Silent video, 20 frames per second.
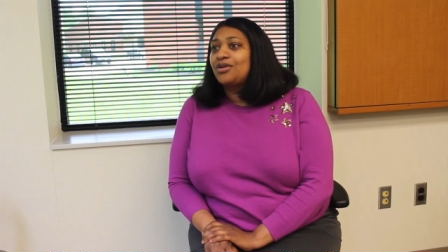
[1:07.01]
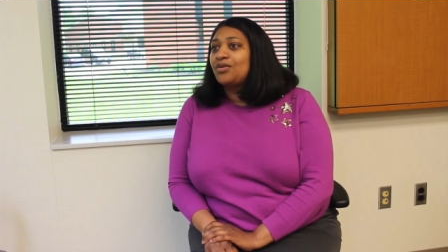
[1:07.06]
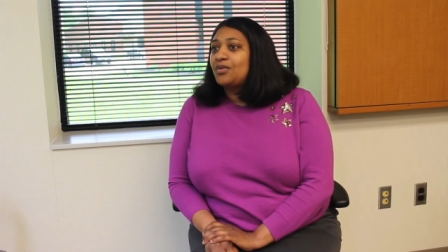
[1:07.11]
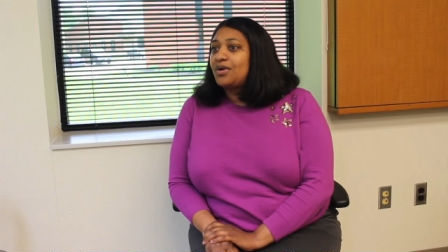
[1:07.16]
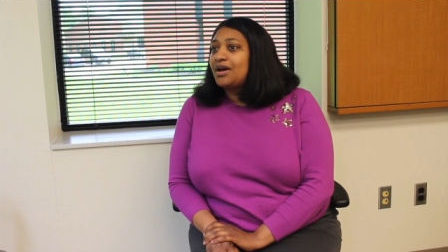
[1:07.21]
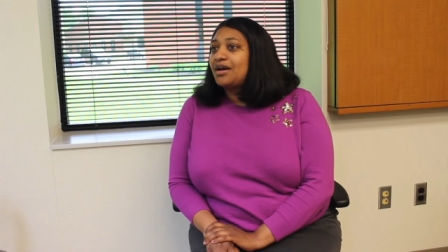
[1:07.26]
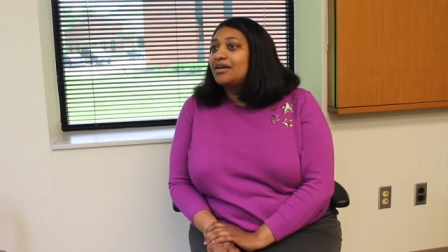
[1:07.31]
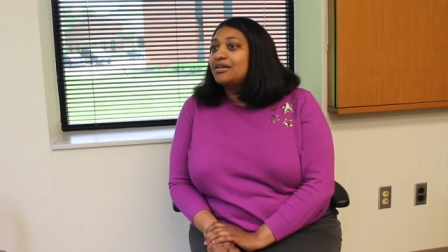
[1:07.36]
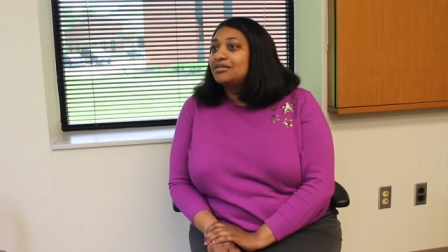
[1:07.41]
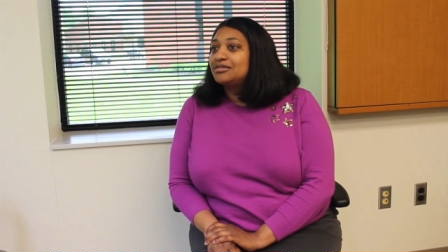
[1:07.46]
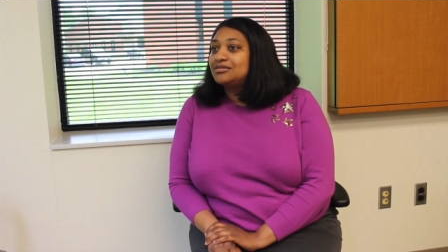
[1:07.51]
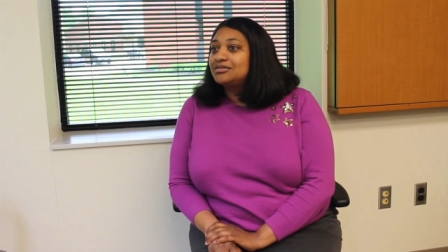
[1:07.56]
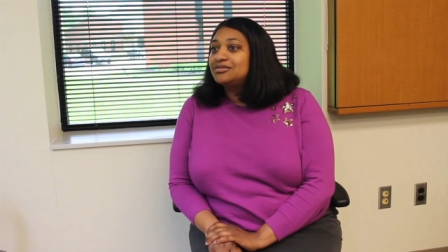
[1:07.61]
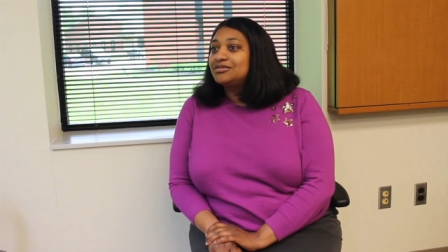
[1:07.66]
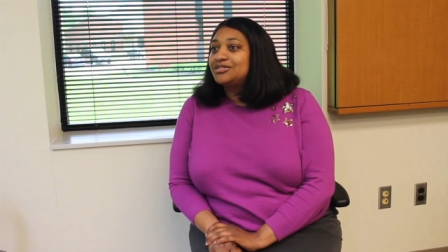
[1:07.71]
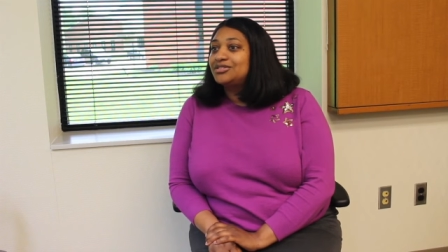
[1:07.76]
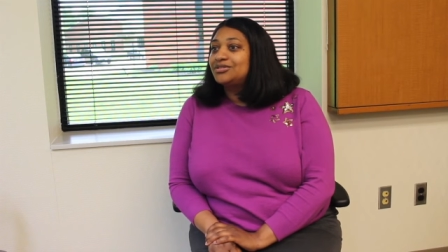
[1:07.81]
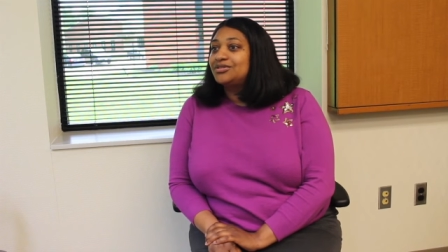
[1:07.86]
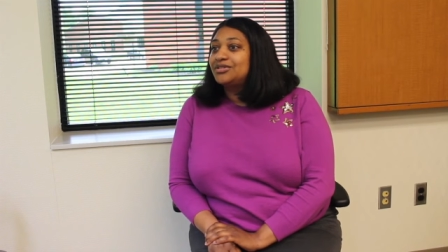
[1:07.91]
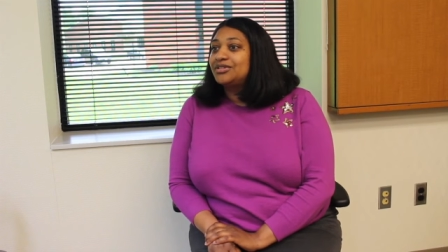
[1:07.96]
a while
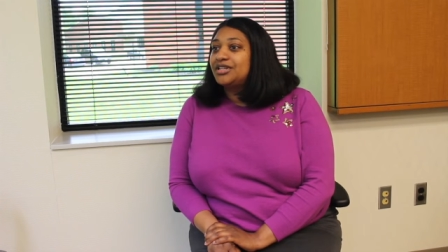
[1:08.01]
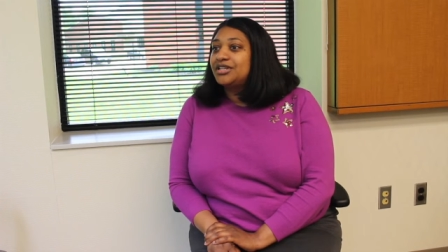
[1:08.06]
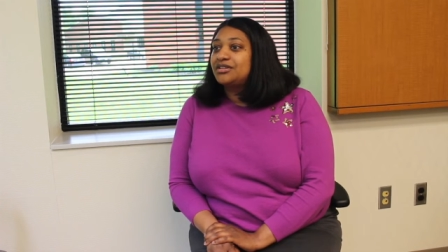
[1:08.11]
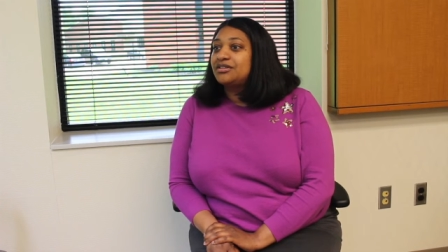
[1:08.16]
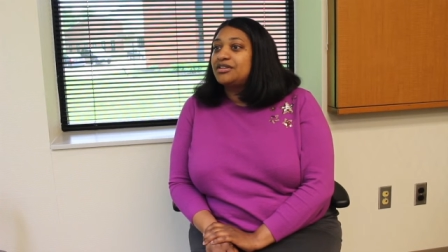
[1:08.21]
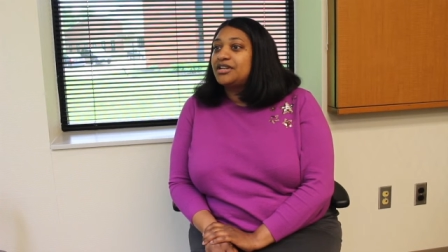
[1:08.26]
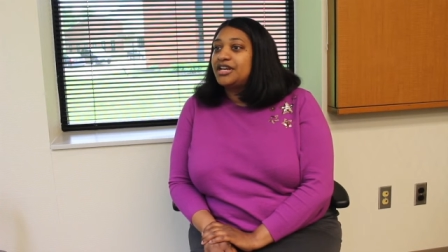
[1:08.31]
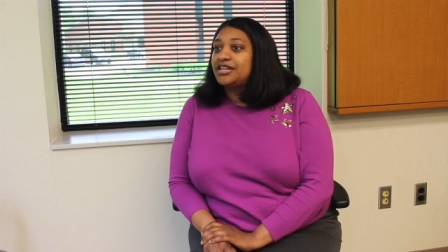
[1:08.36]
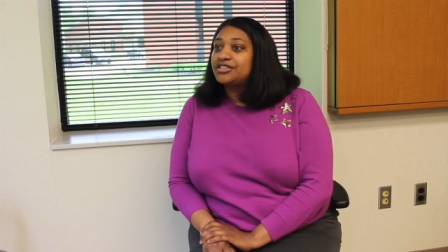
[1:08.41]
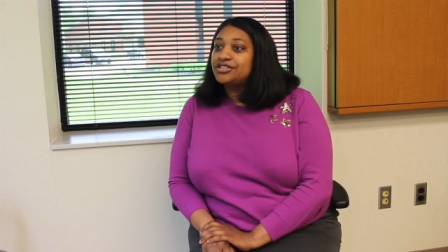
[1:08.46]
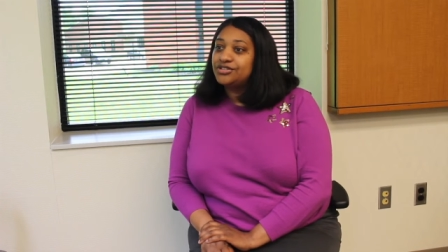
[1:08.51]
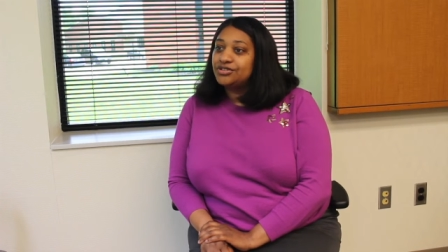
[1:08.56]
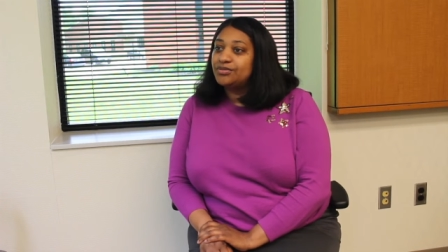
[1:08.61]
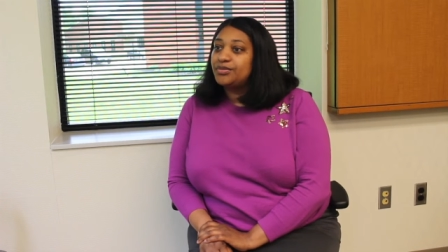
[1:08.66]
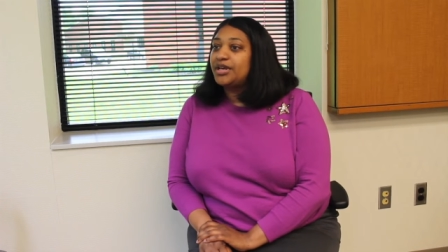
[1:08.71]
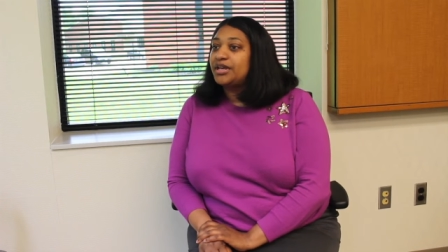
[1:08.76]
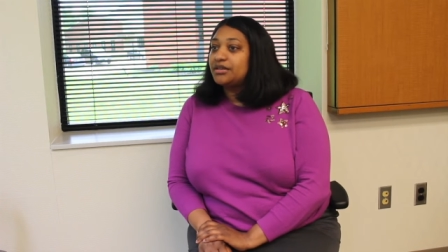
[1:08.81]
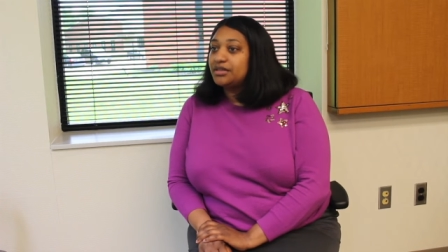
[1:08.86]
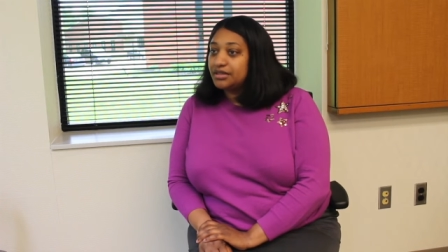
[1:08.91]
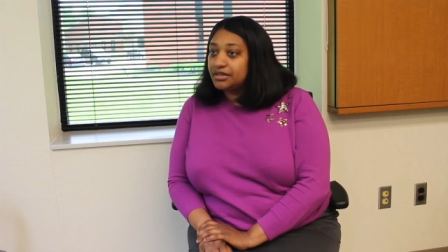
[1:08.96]
doing international
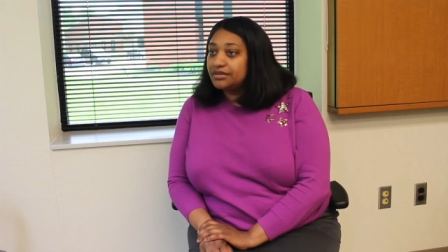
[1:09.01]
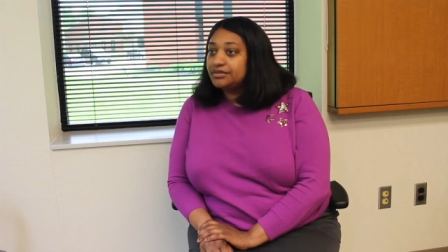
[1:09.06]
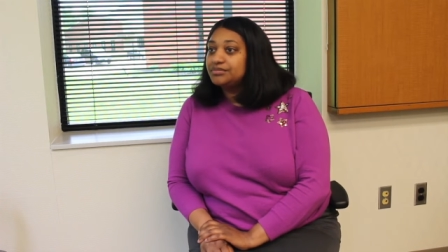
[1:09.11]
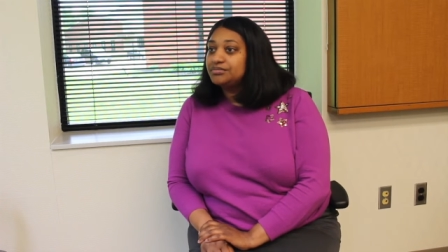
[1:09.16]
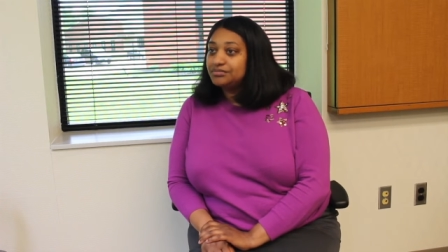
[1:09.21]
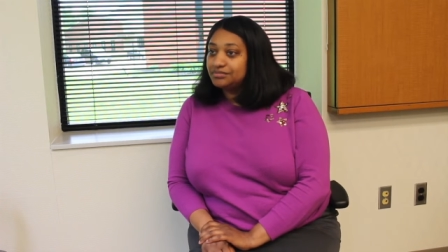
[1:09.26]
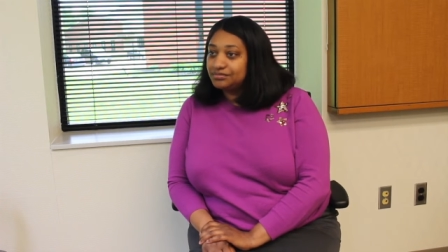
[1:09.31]
banking.